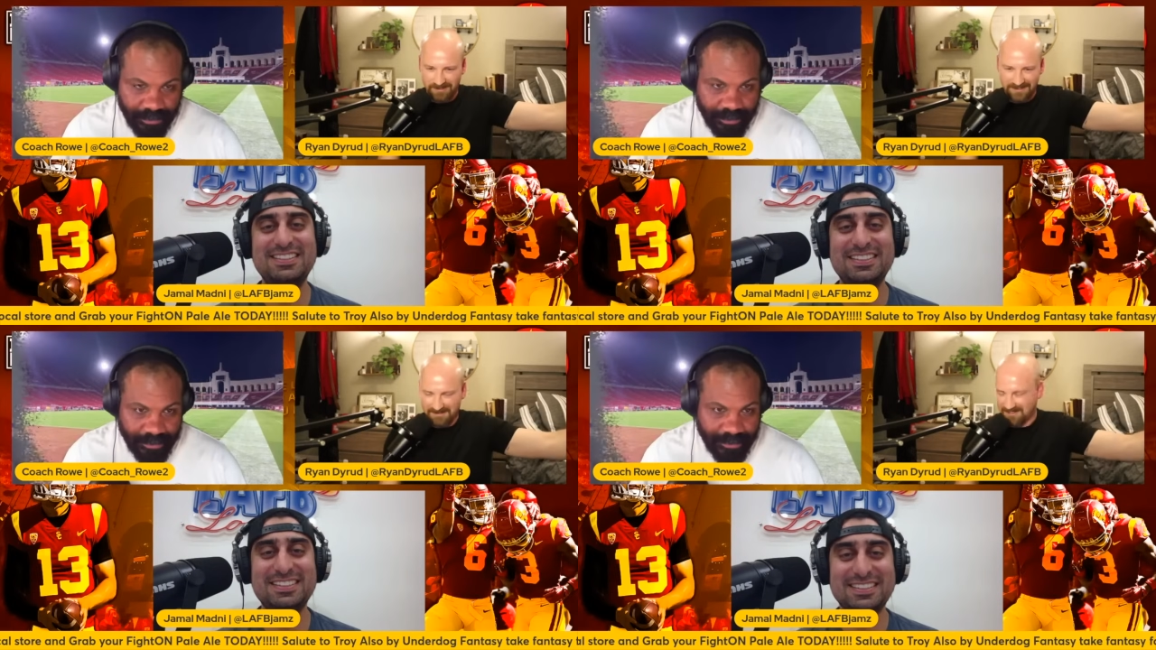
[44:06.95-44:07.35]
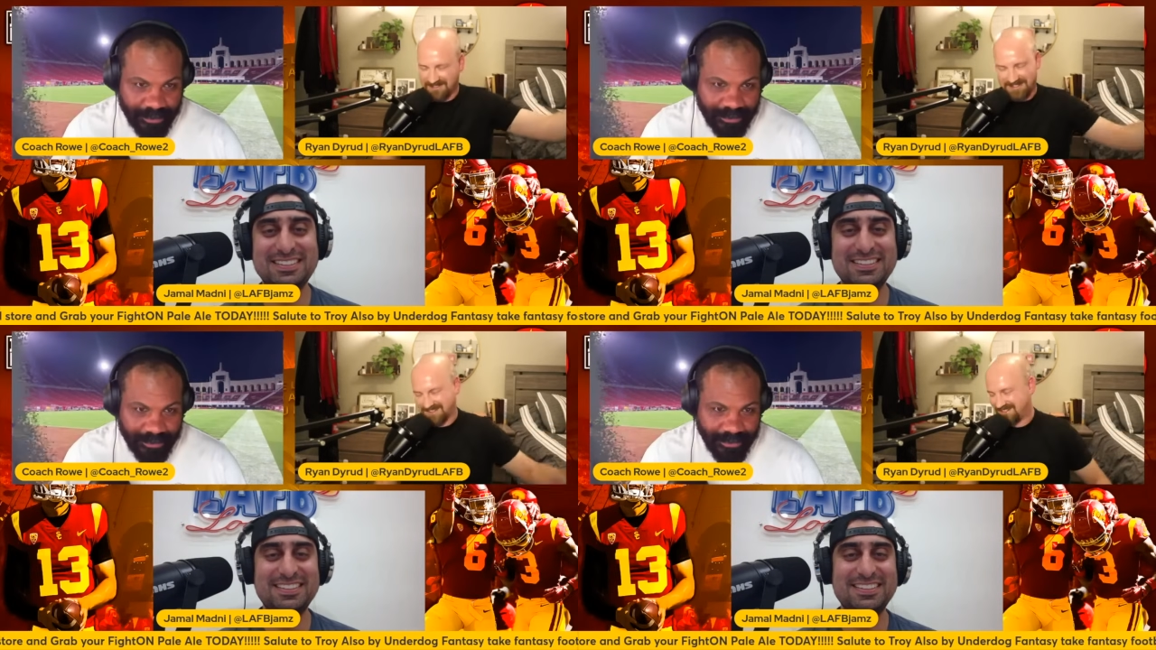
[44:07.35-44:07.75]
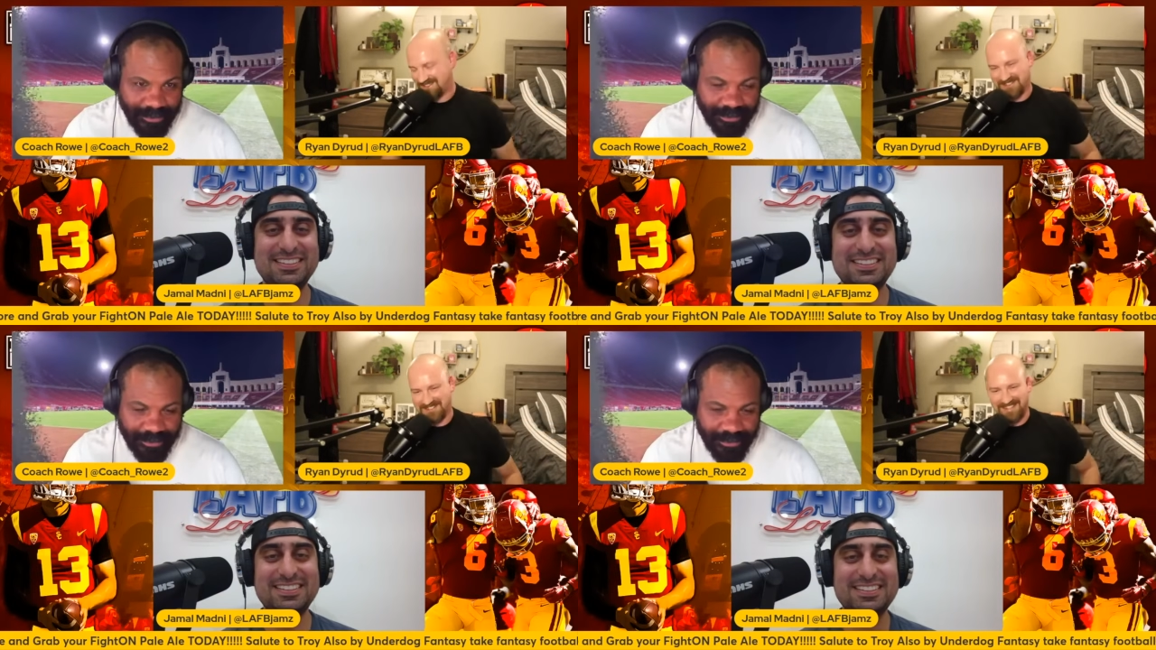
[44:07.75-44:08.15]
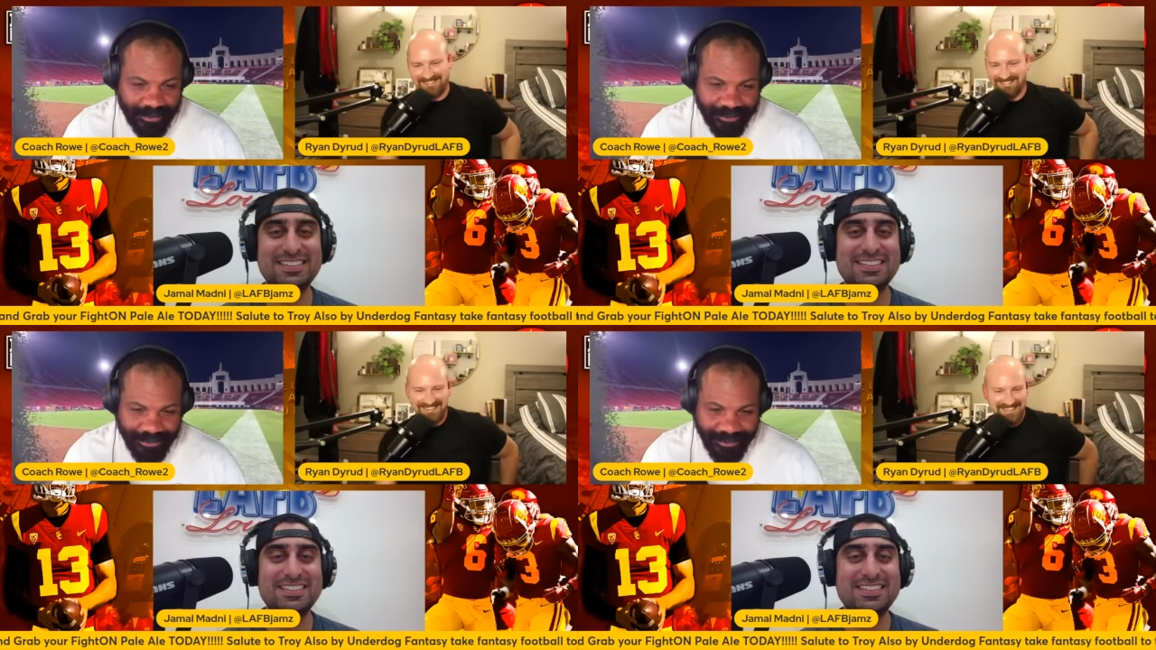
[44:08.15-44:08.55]
Speaker 1: It's just it's just like
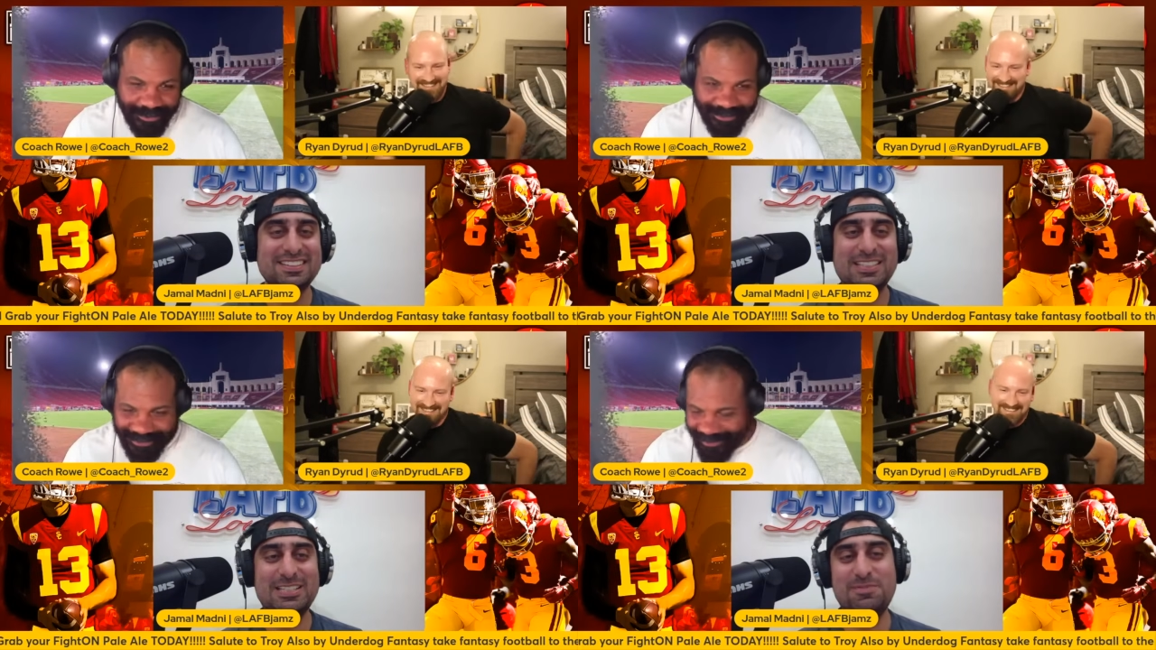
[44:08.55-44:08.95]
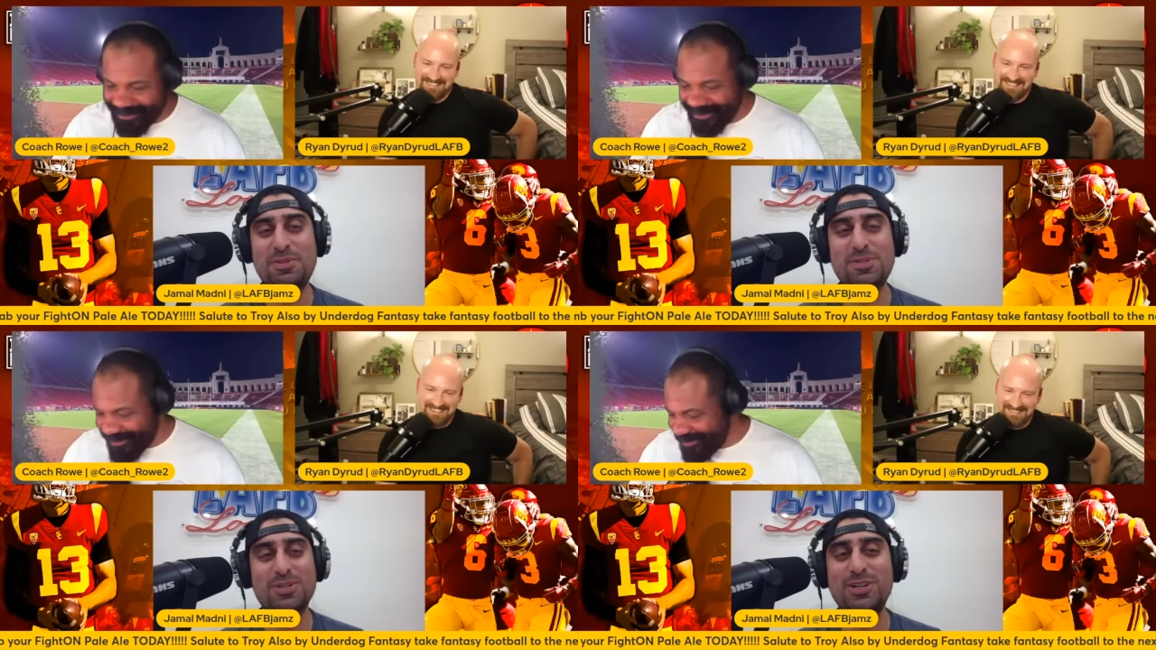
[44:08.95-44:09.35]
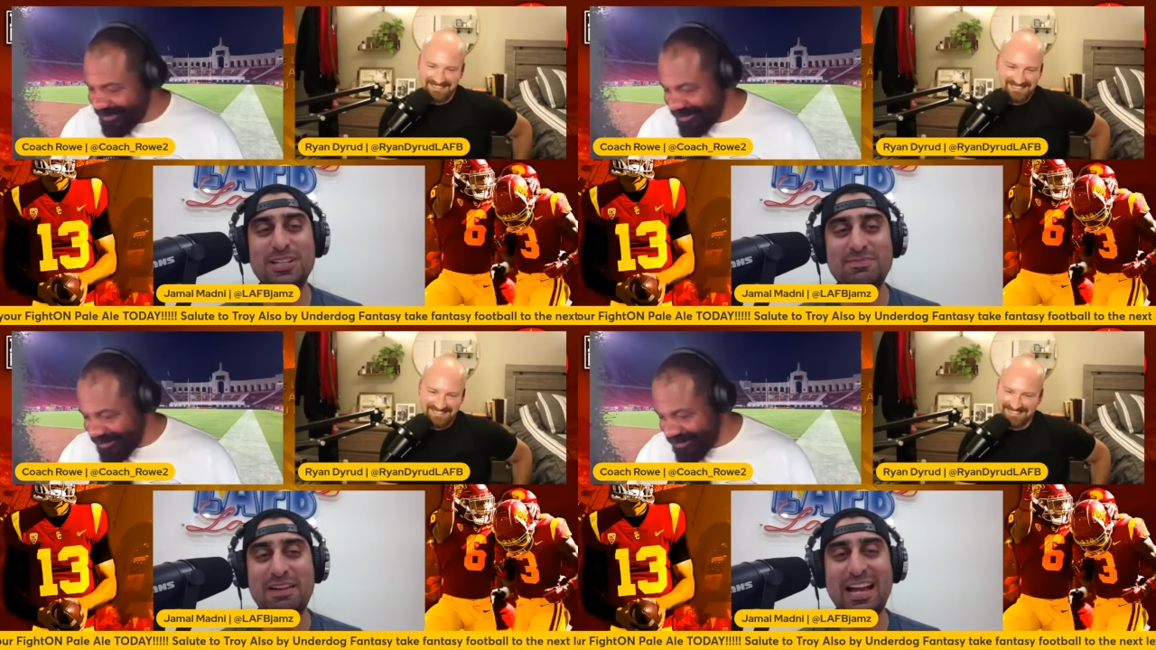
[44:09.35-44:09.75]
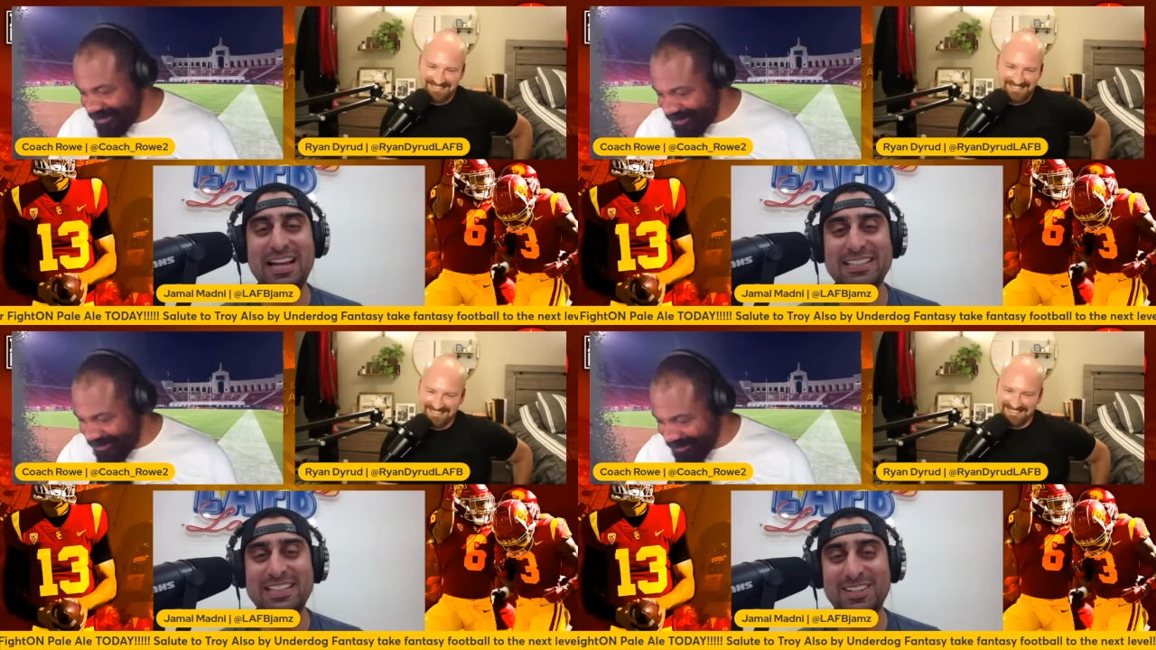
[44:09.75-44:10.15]
it's ah. Missouri,
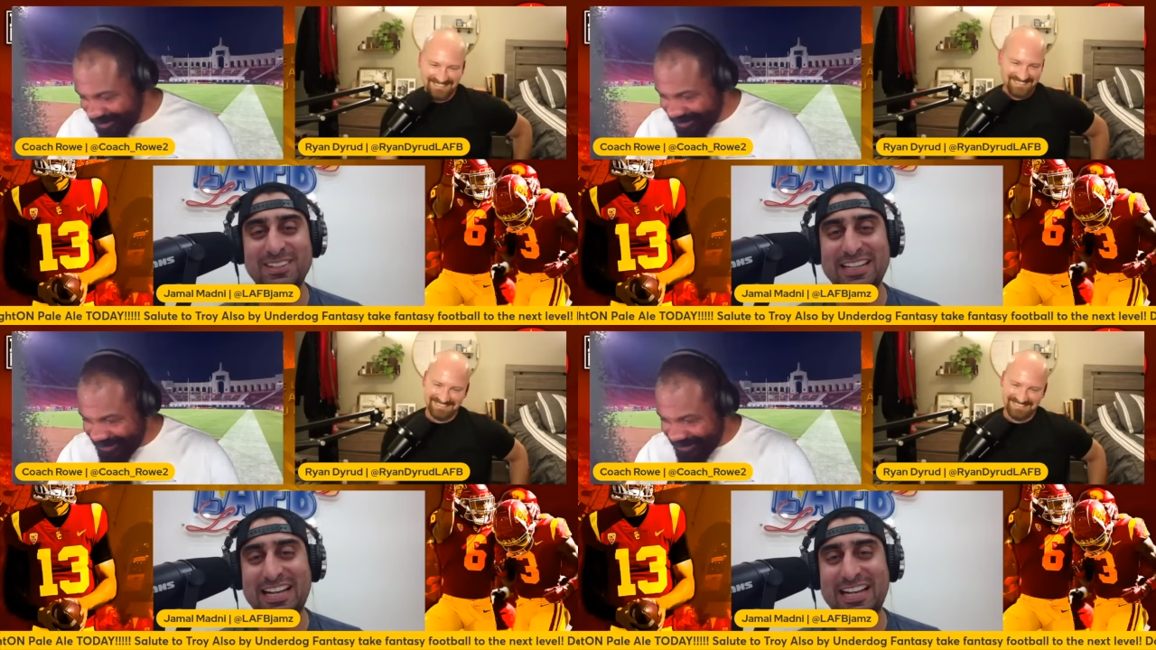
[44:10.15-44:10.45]
man. You know, they